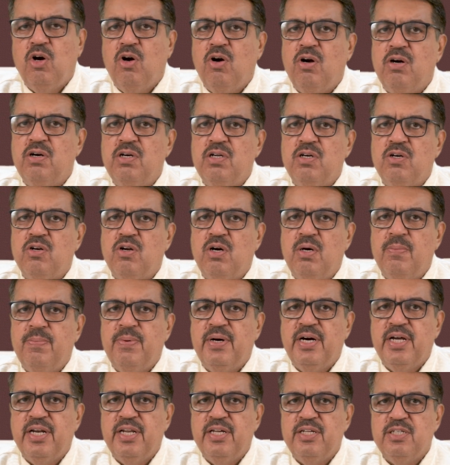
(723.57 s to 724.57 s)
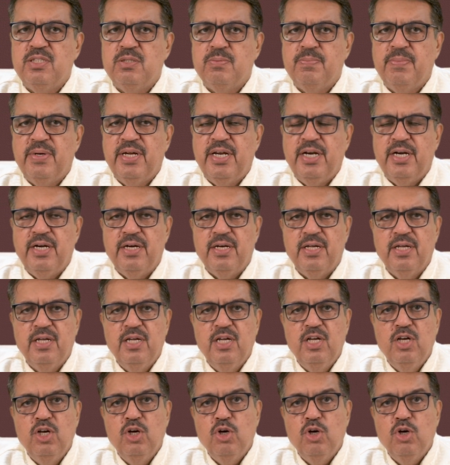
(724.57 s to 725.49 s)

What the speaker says: order of arrangement.